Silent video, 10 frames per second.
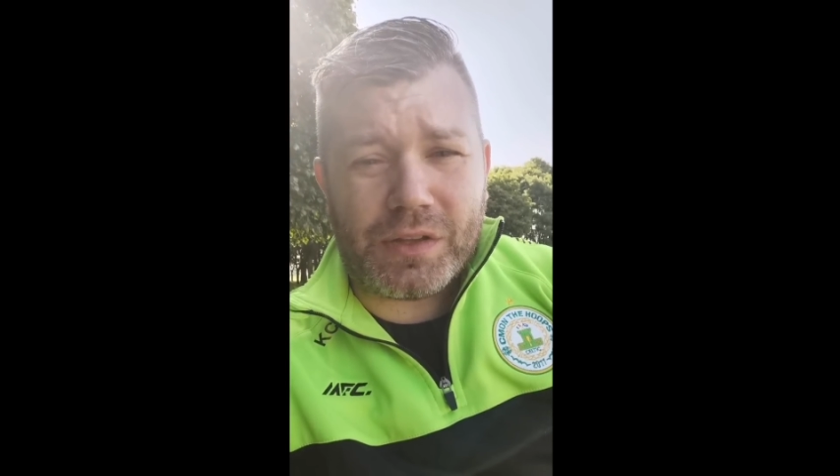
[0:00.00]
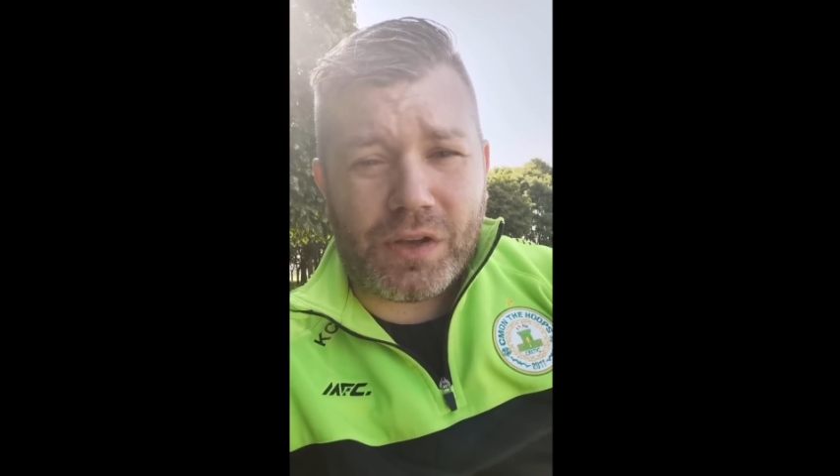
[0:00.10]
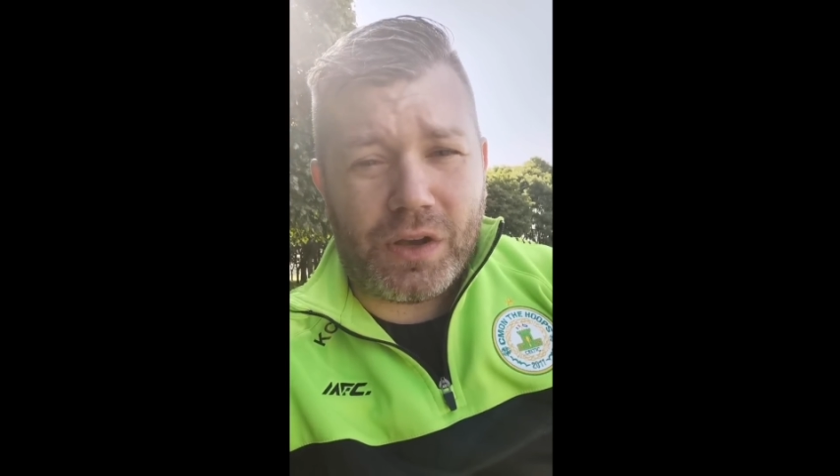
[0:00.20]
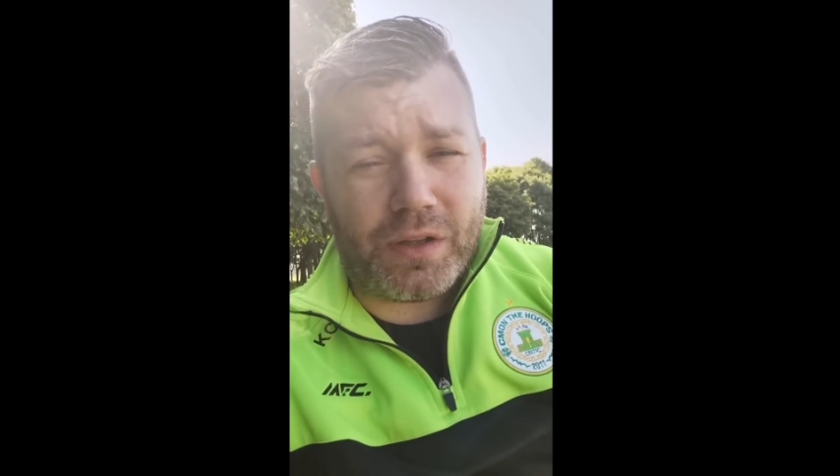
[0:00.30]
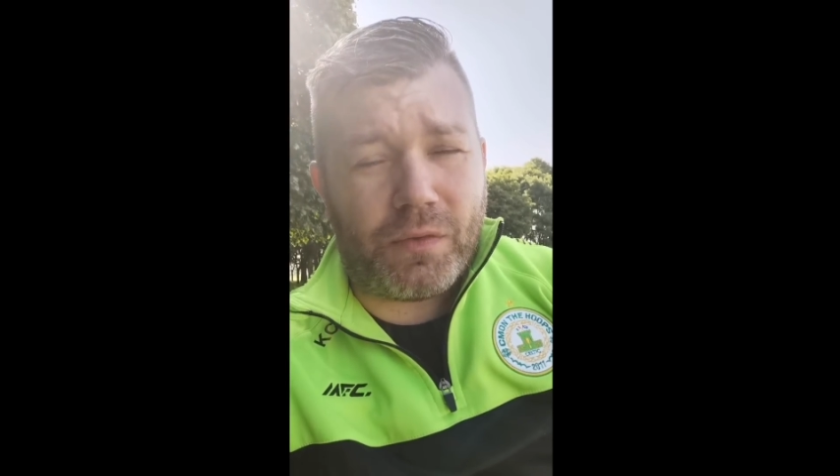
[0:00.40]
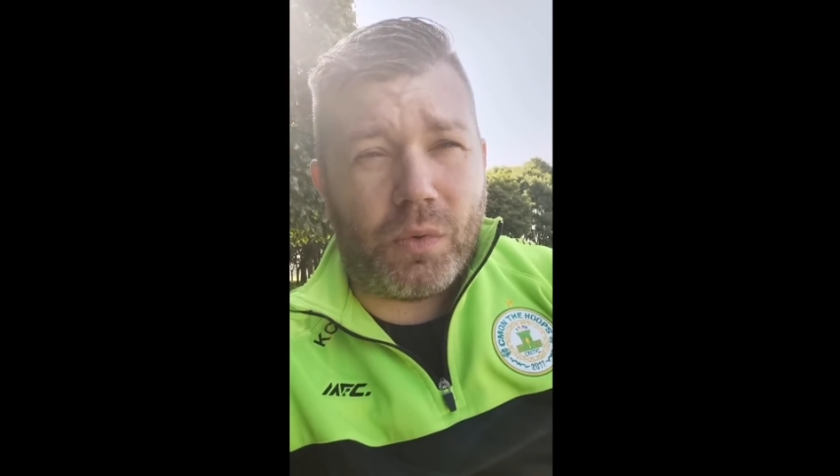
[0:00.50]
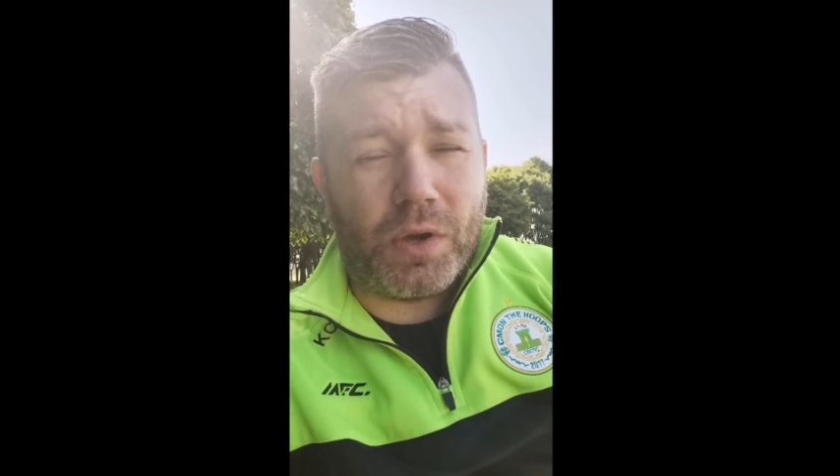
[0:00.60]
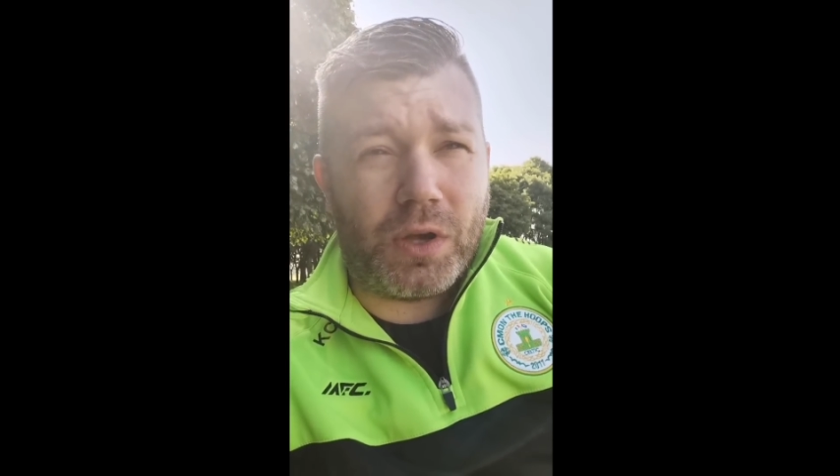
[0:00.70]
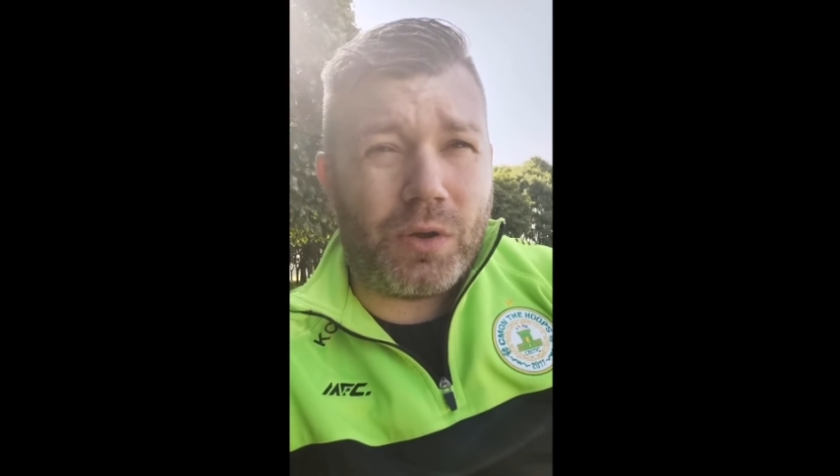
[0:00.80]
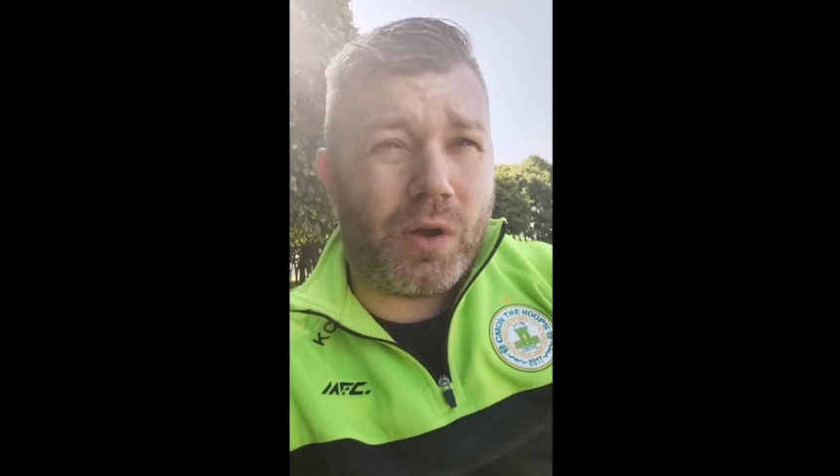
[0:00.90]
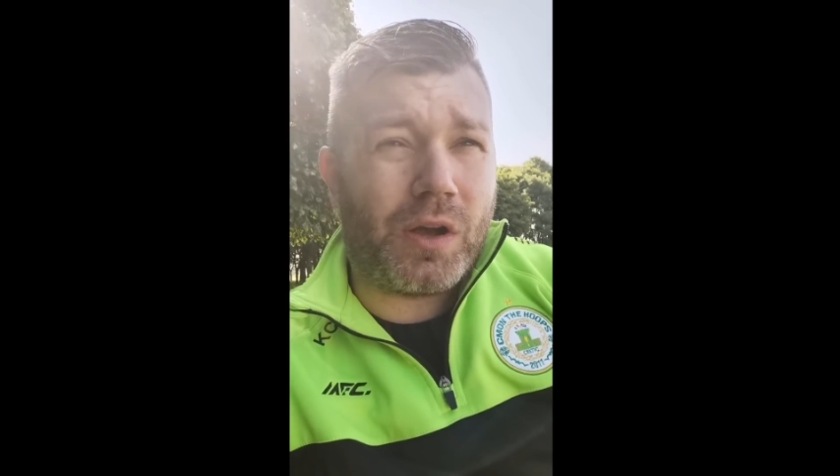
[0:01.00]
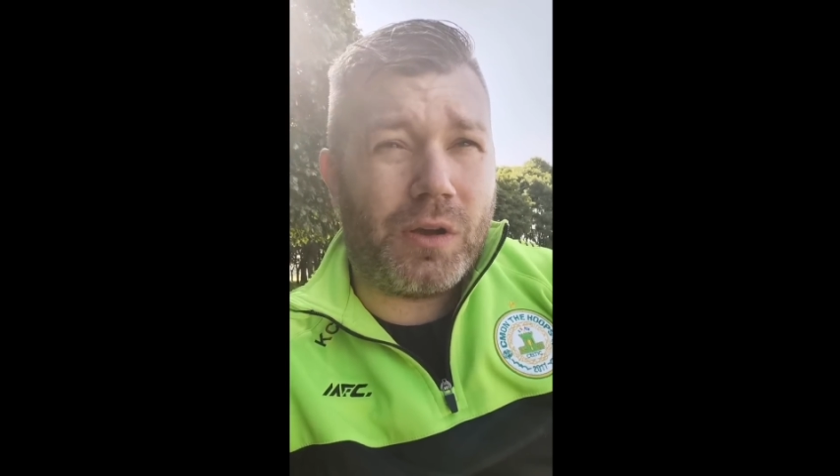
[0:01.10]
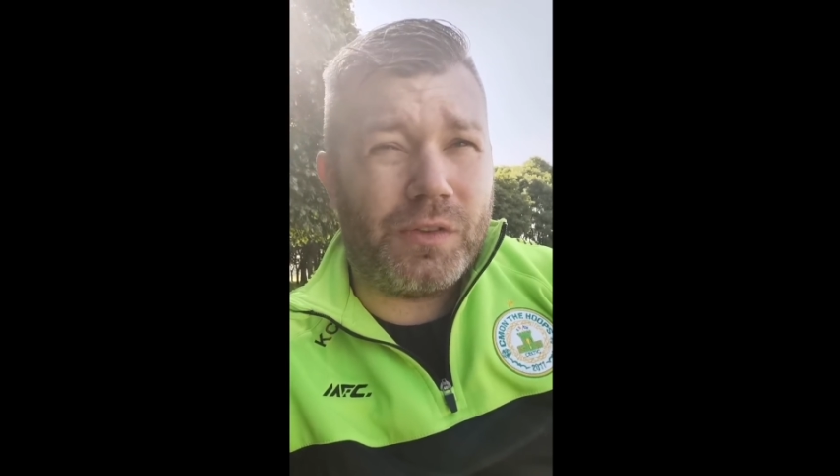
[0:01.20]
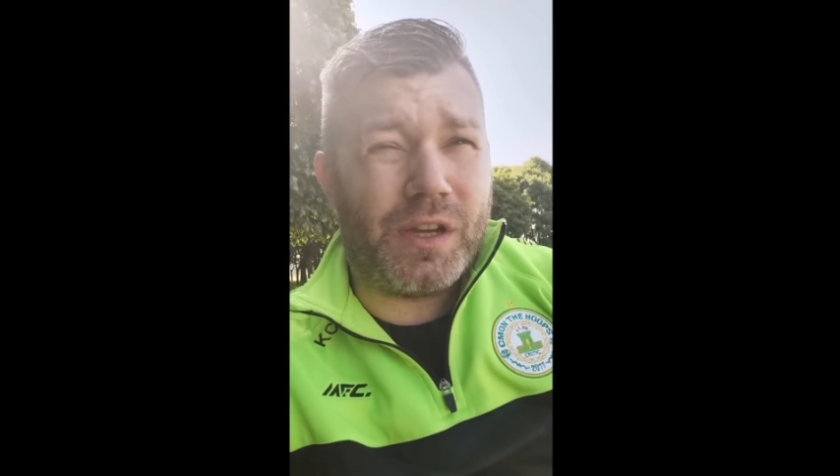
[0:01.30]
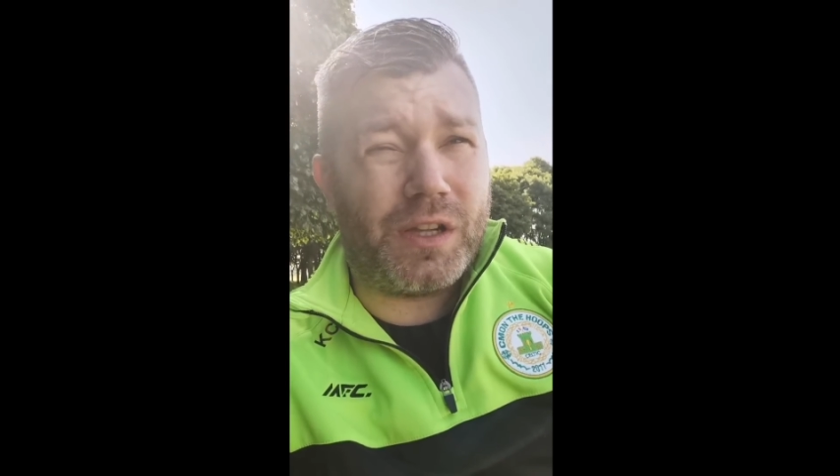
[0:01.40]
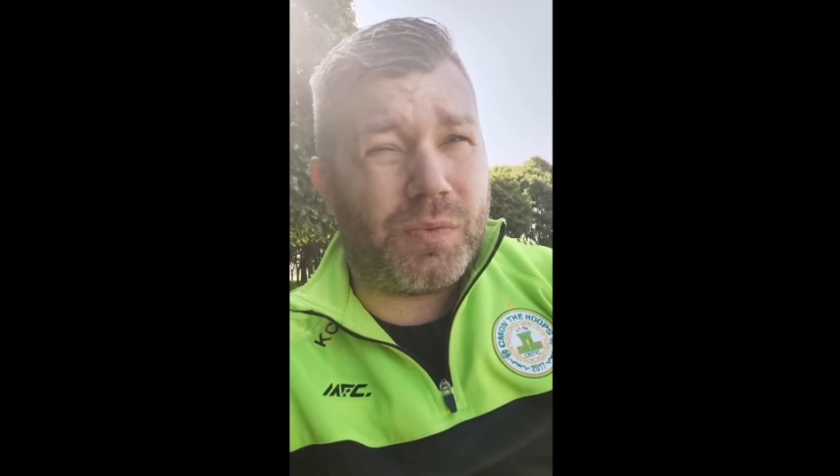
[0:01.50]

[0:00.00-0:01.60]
lot of talk of Kyogo going there,